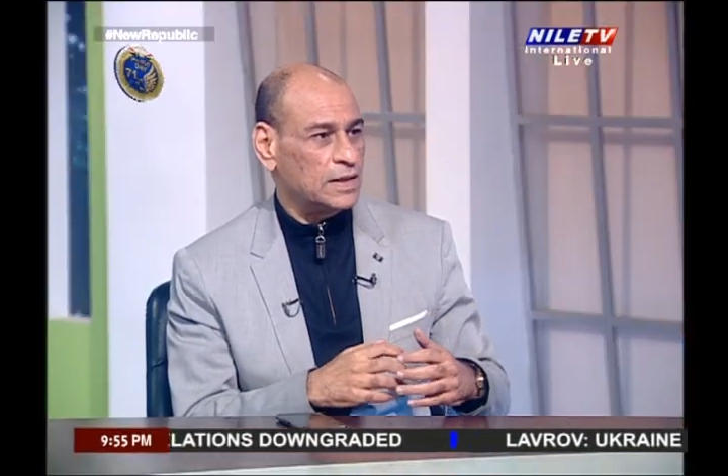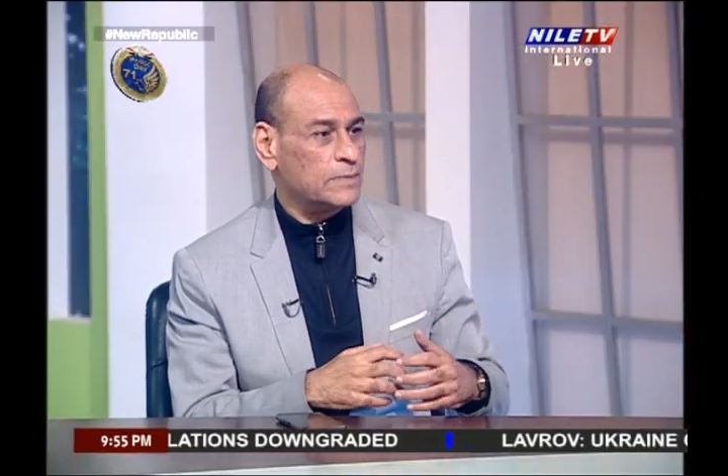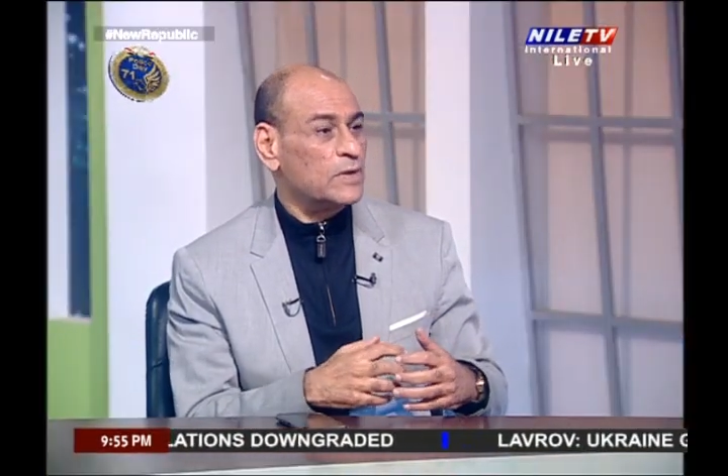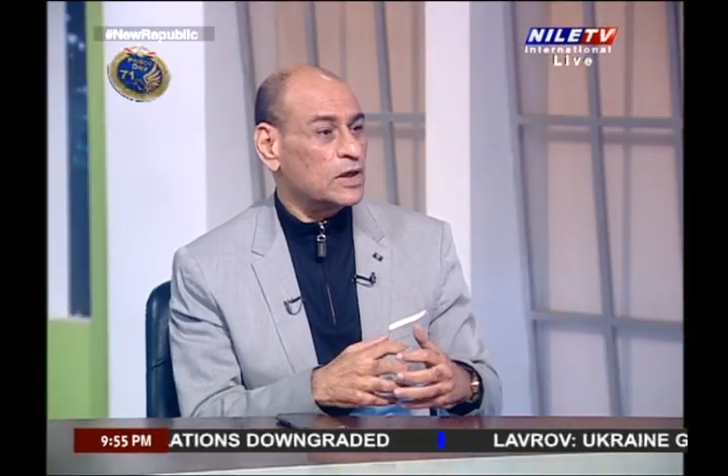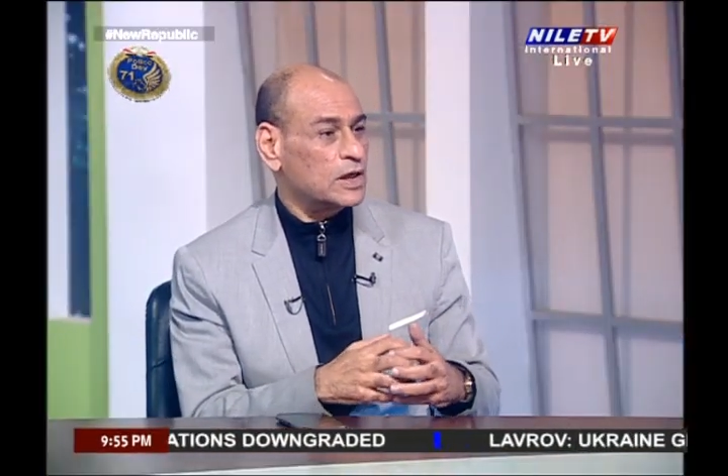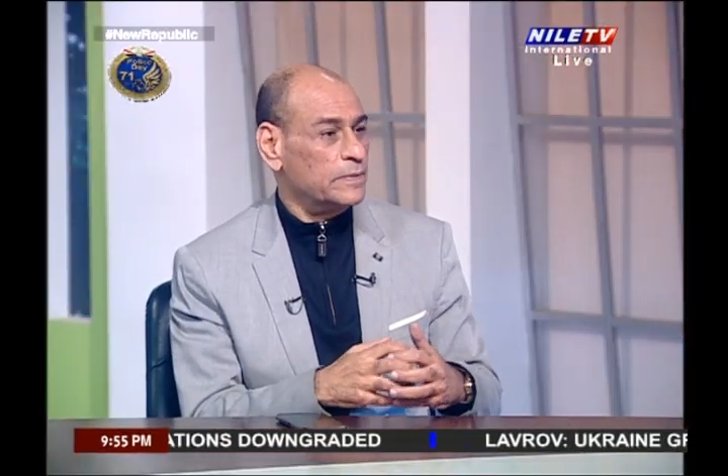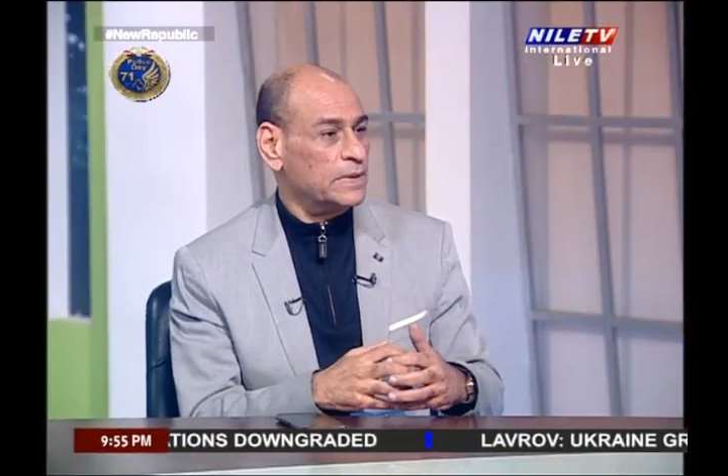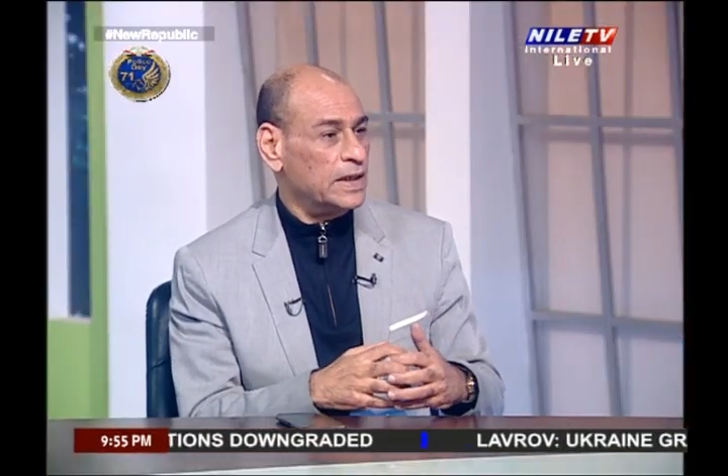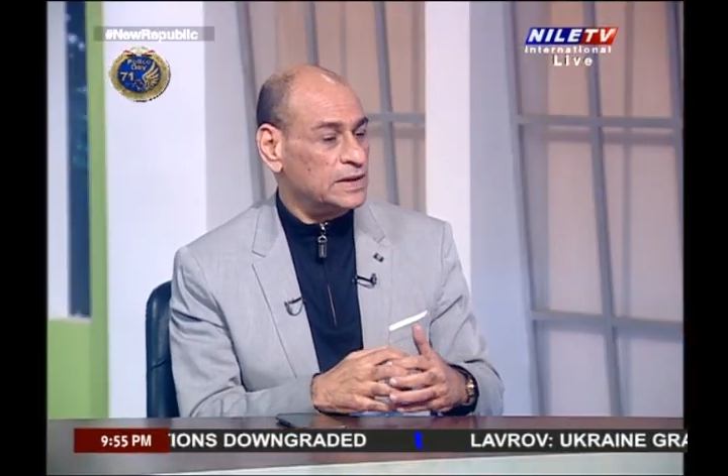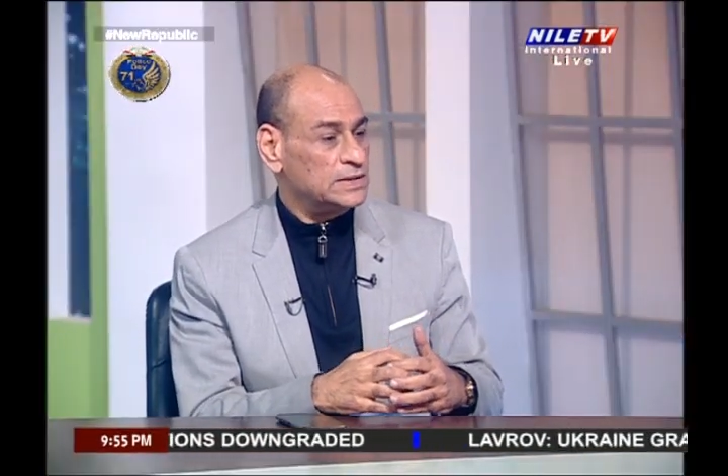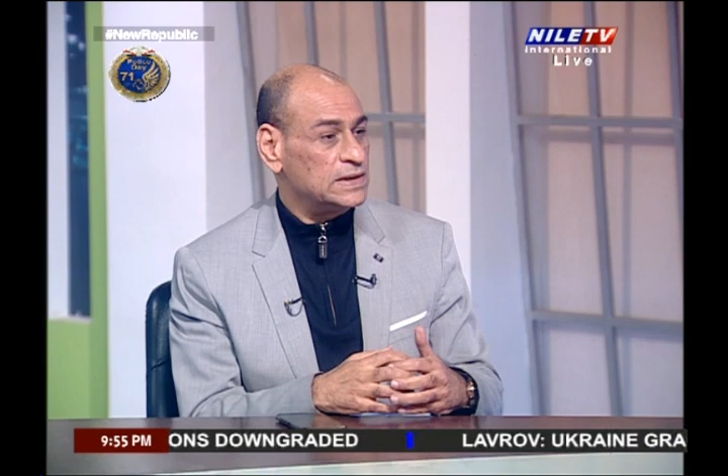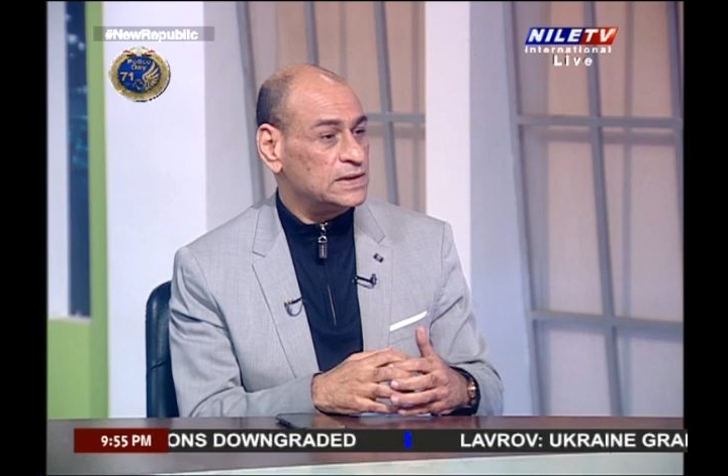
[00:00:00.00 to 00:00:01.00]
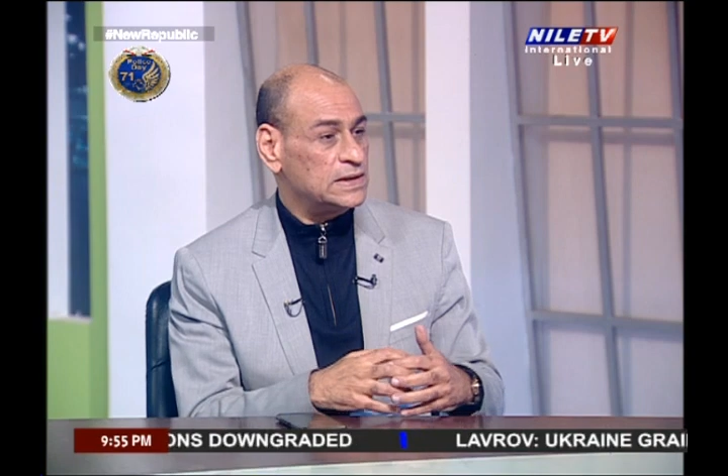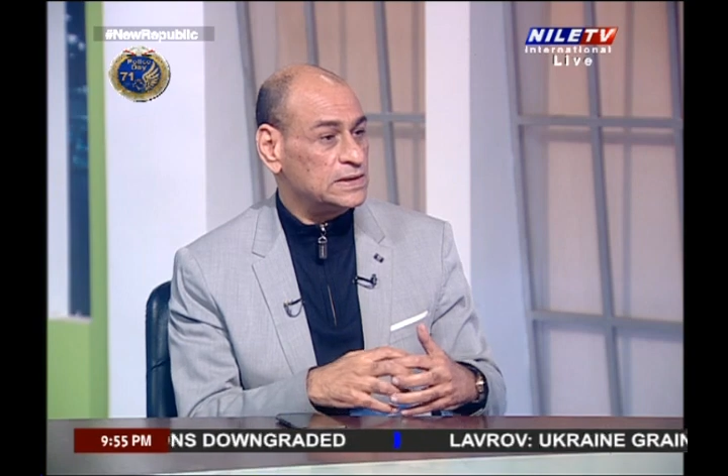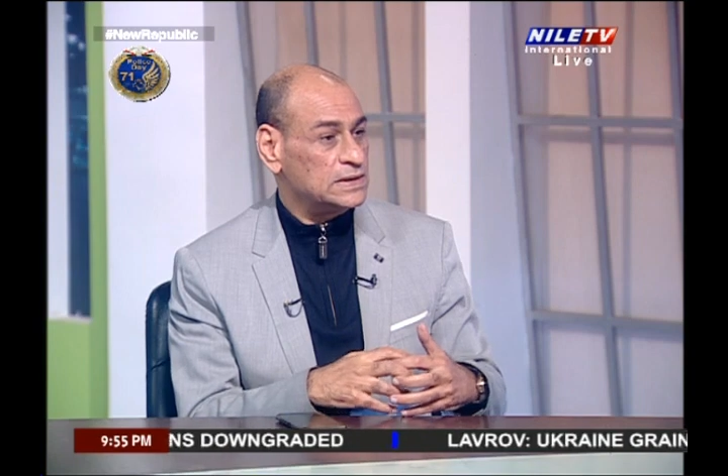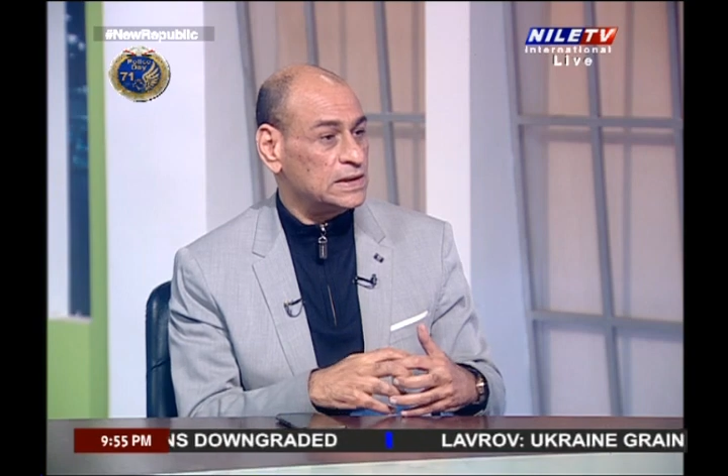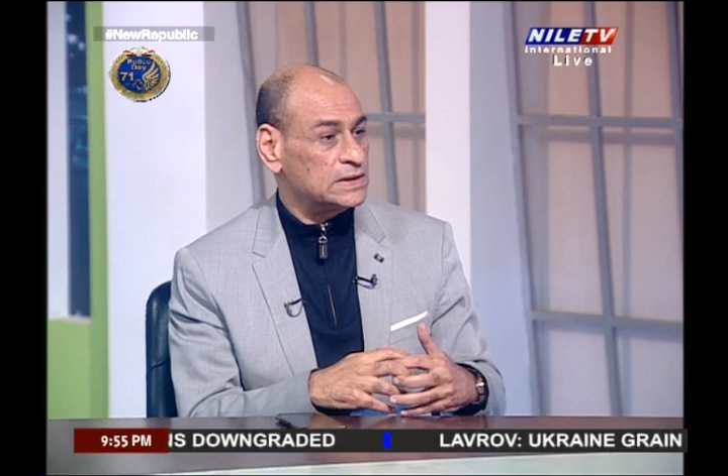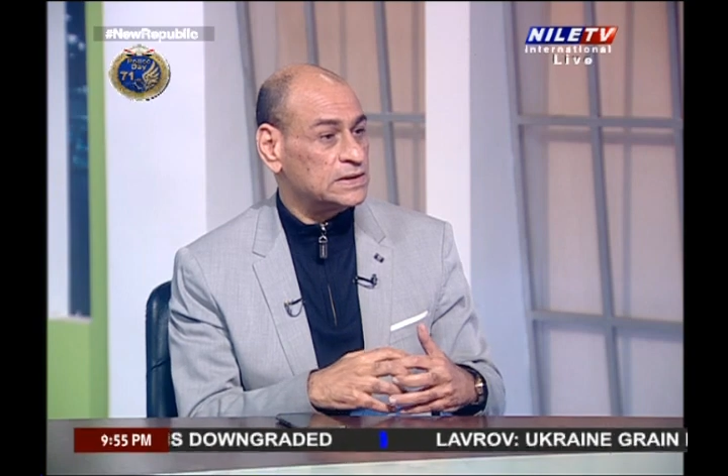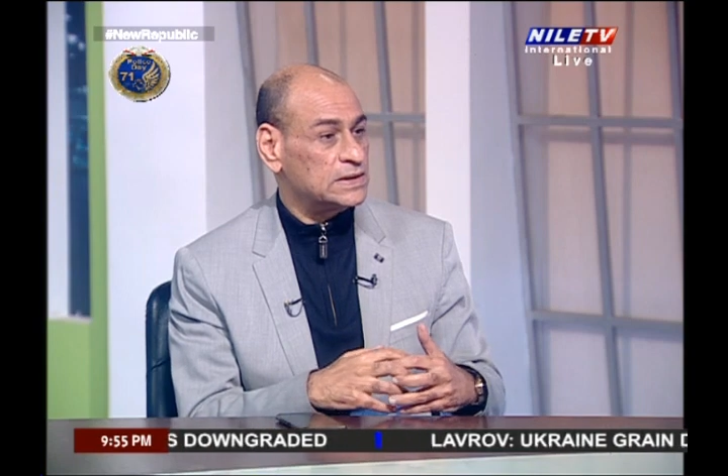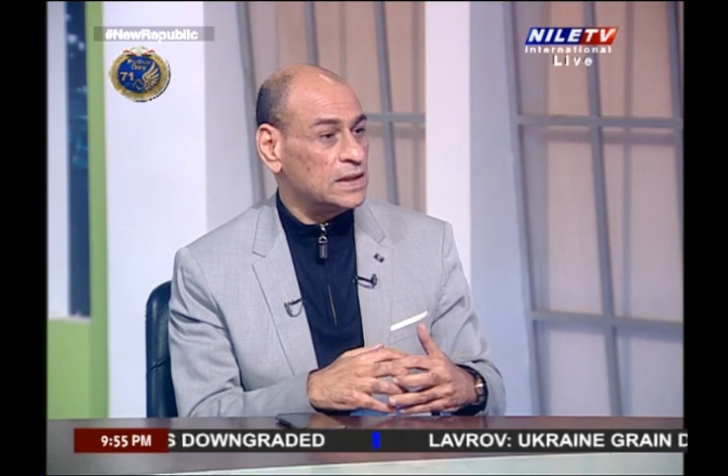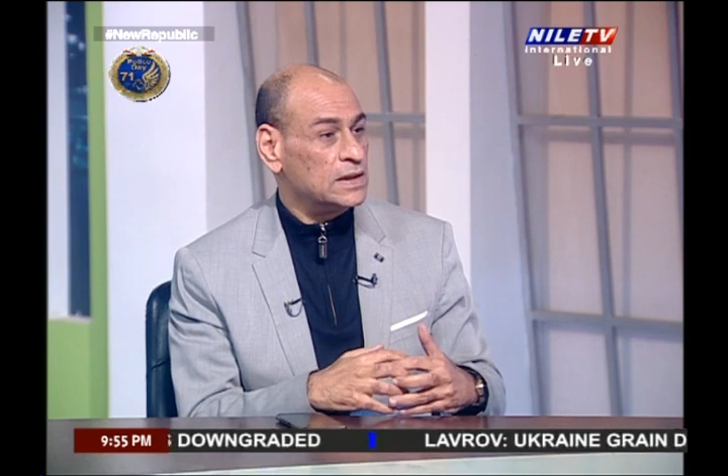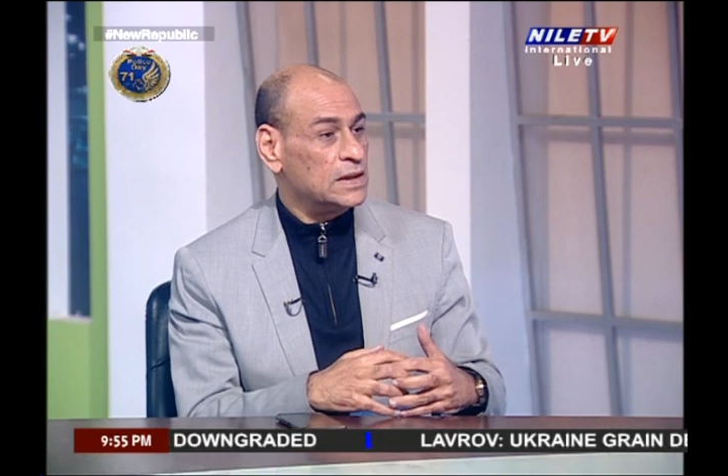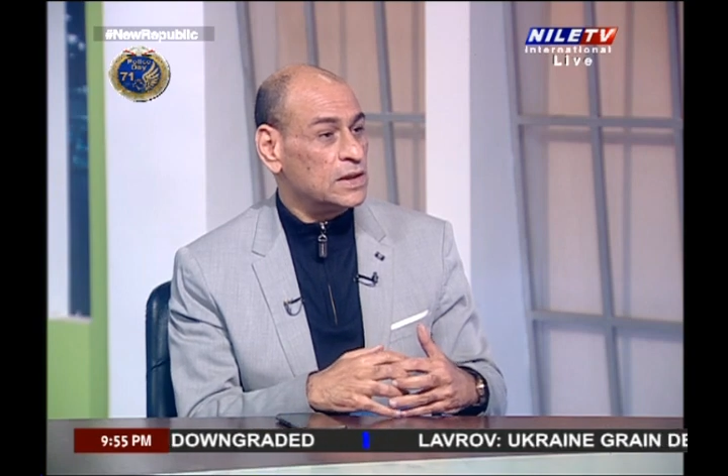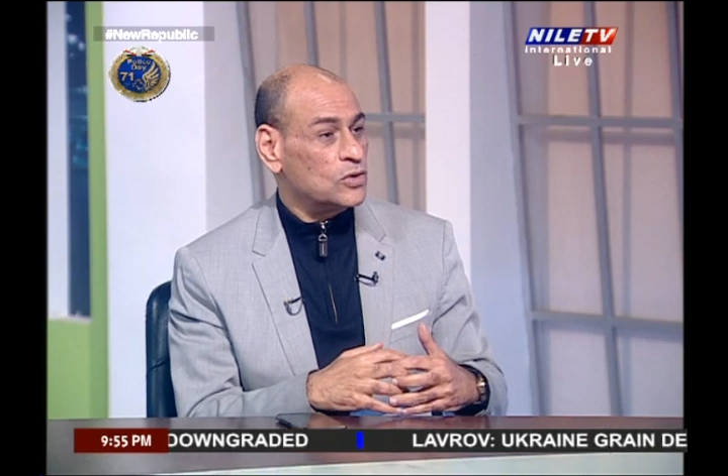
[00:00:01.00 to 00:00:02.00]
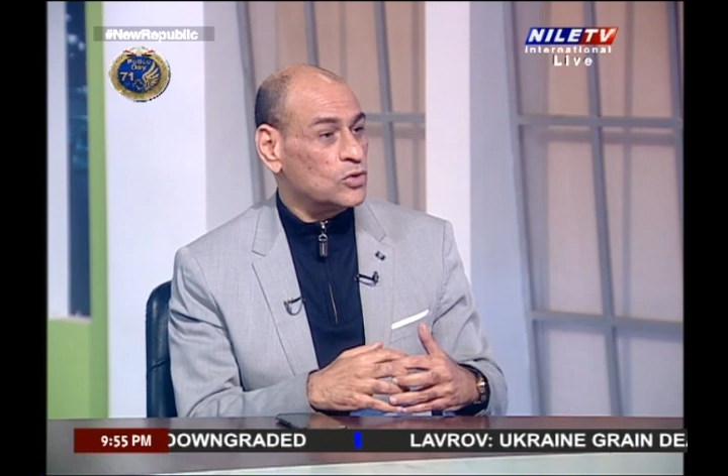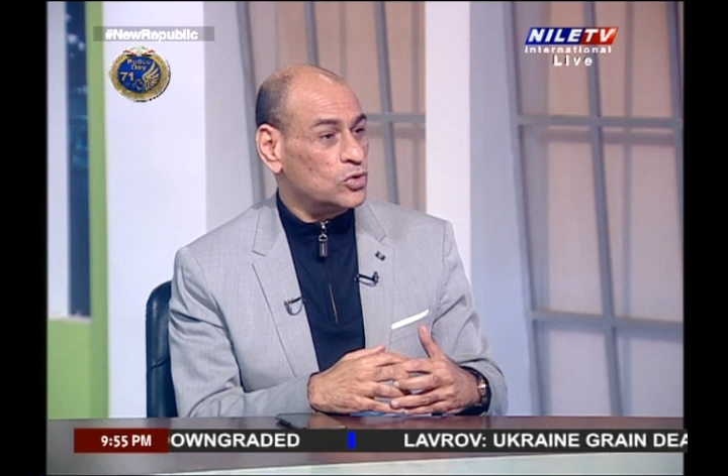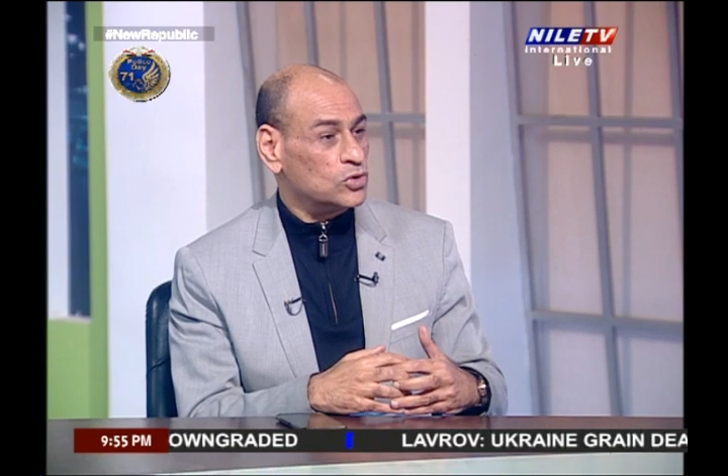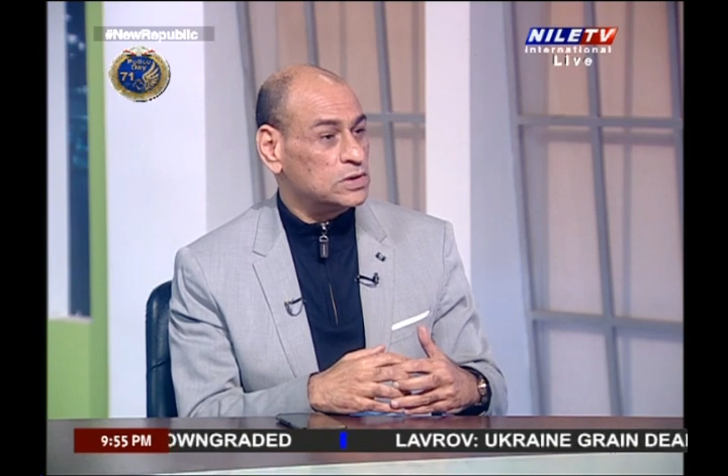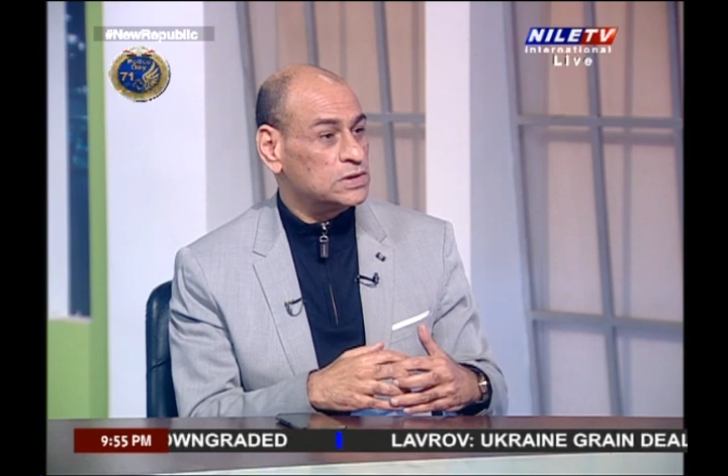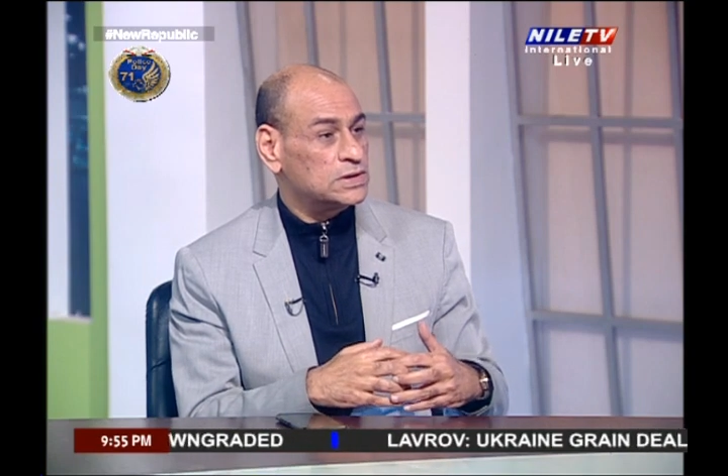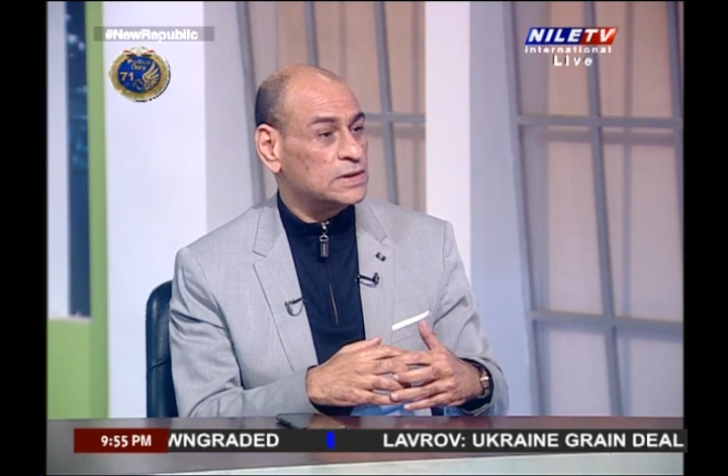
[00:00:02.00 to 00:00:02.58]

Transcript: remarkable indices that could